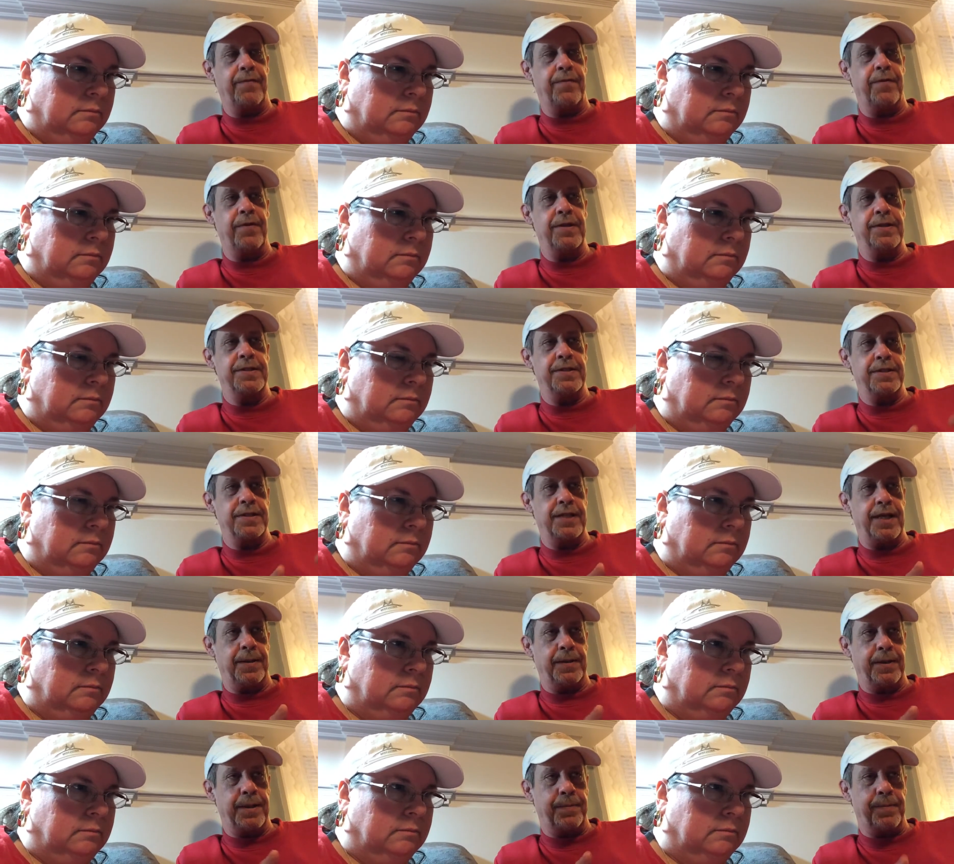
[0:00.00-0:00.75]
Speaker 1: for instance,
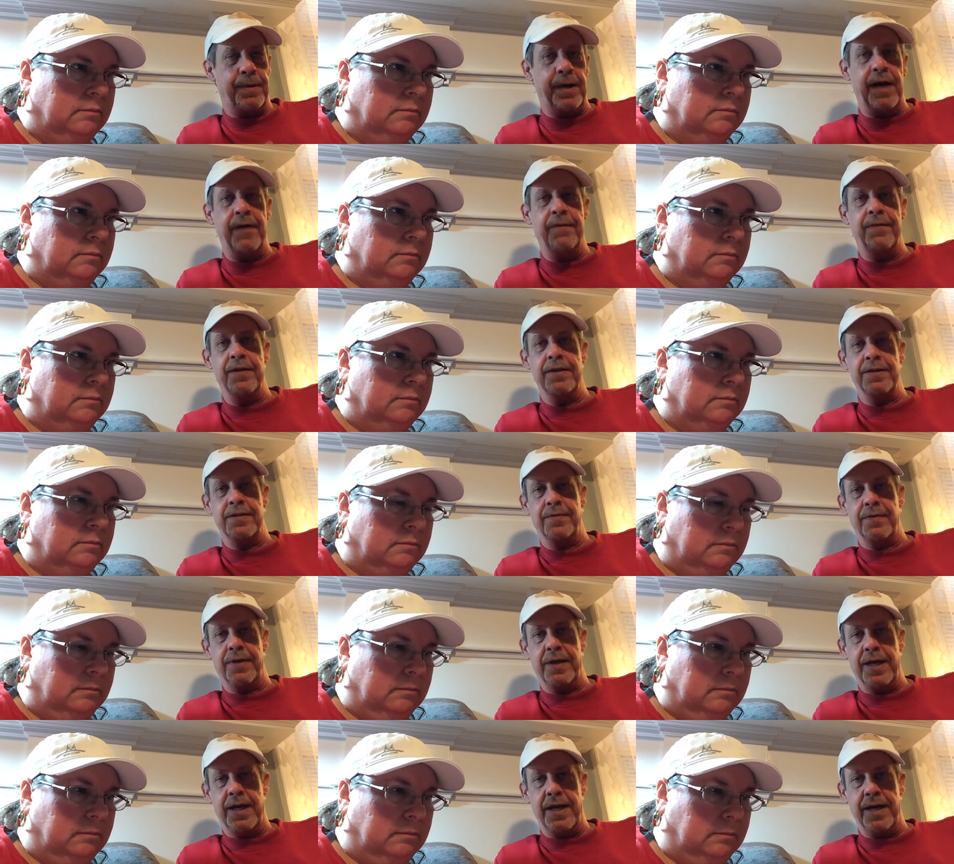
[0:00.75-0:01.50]
like the providence
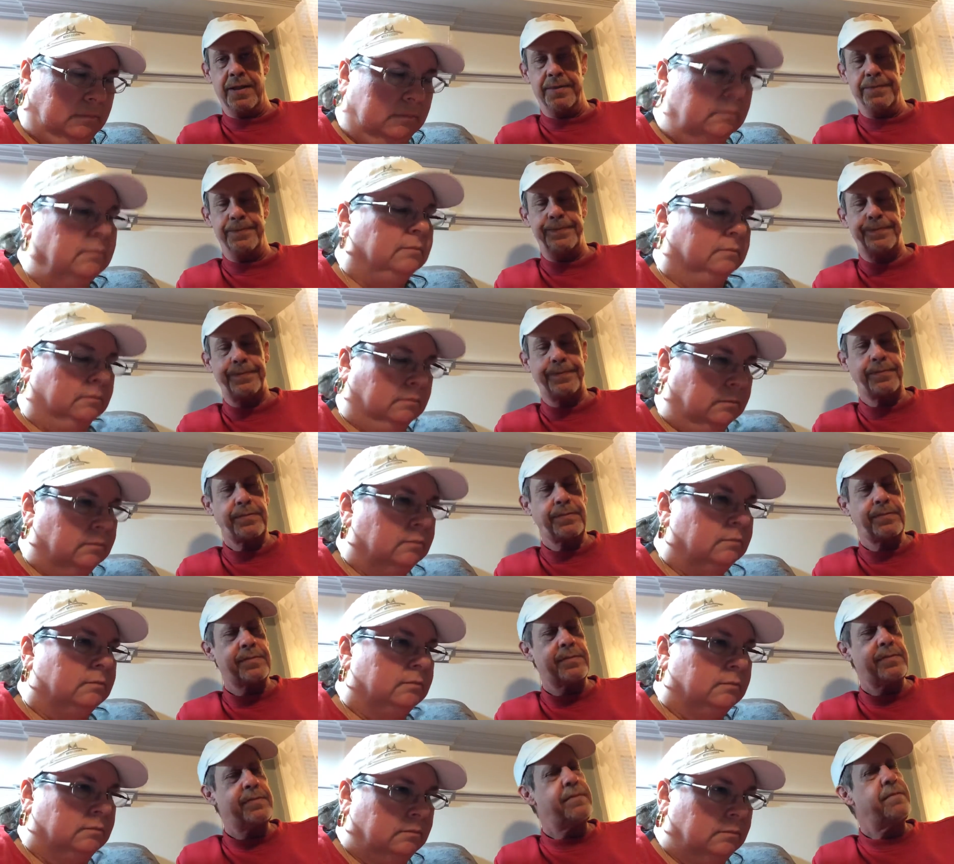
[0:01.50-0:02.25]
of God,
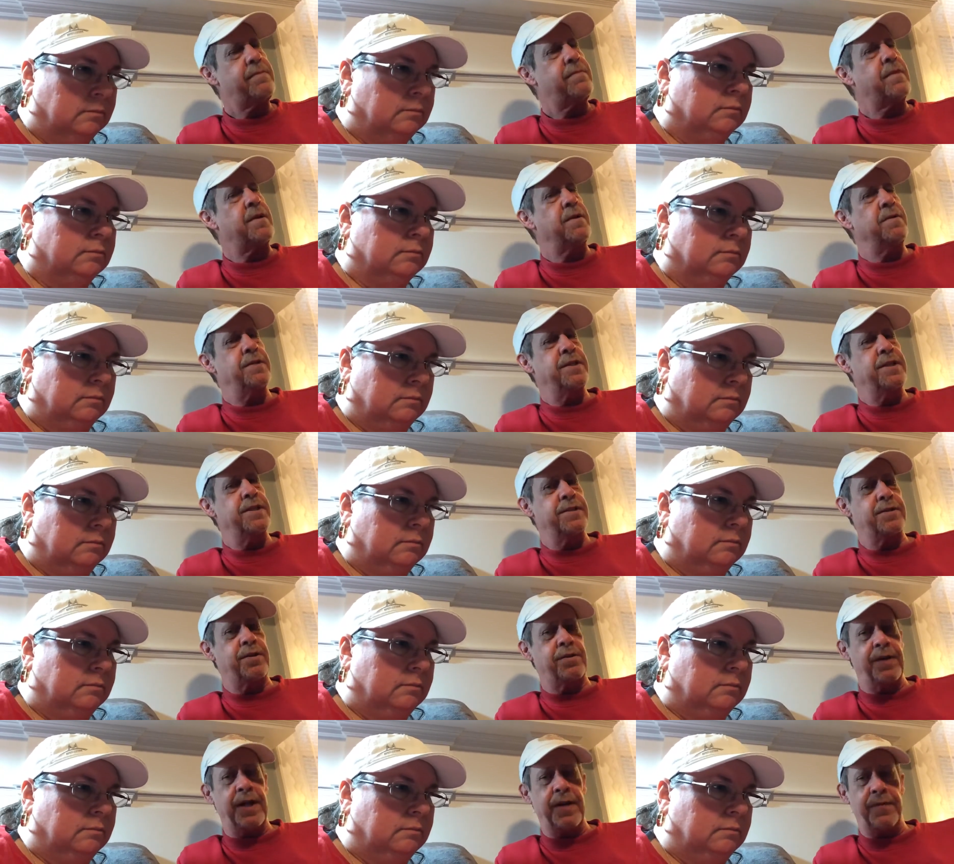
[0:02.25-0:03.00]
which
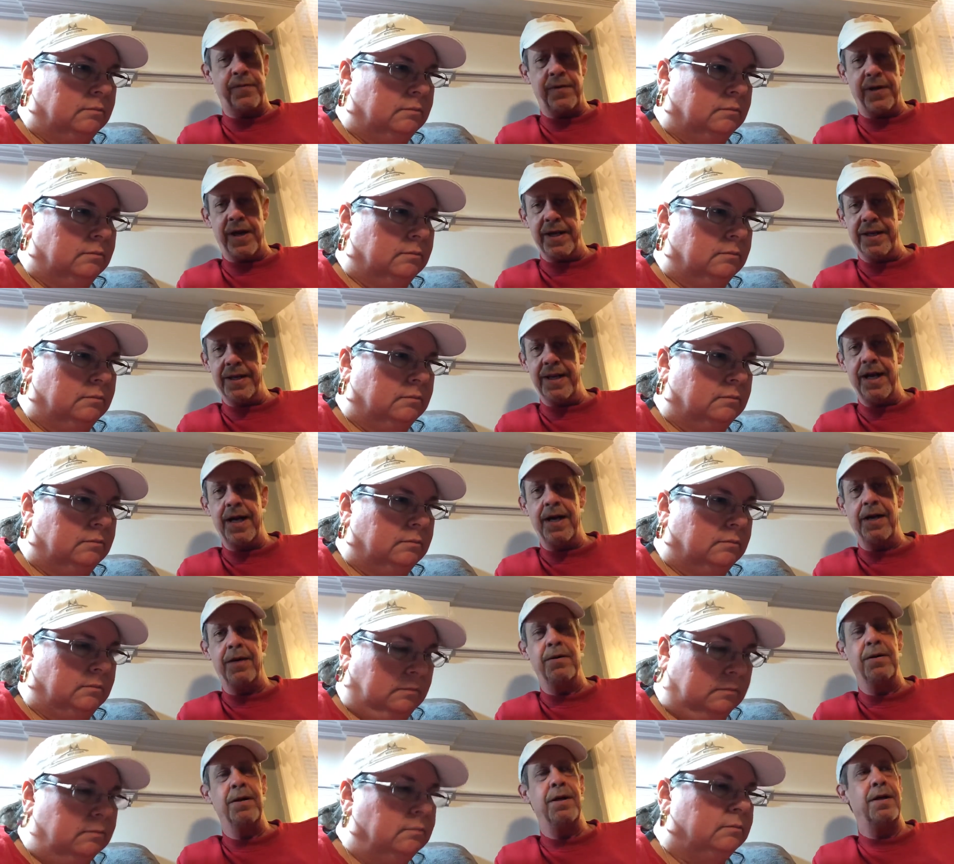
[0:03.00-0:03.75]
is great for right
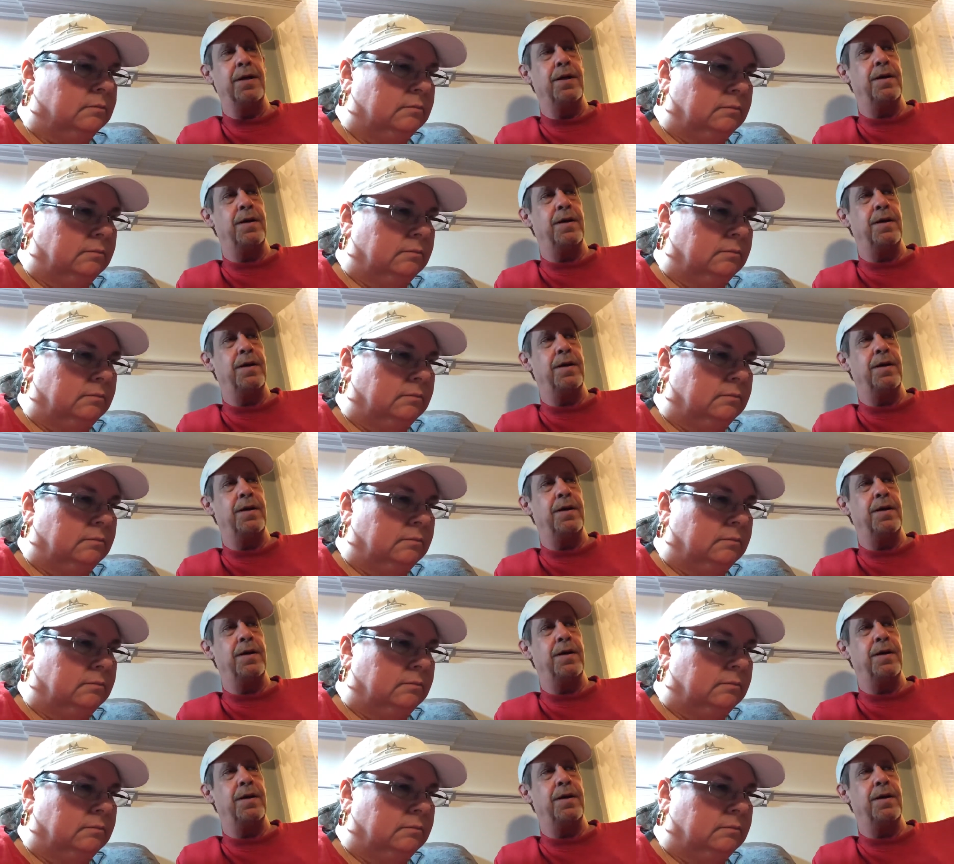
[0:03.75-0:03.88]
now.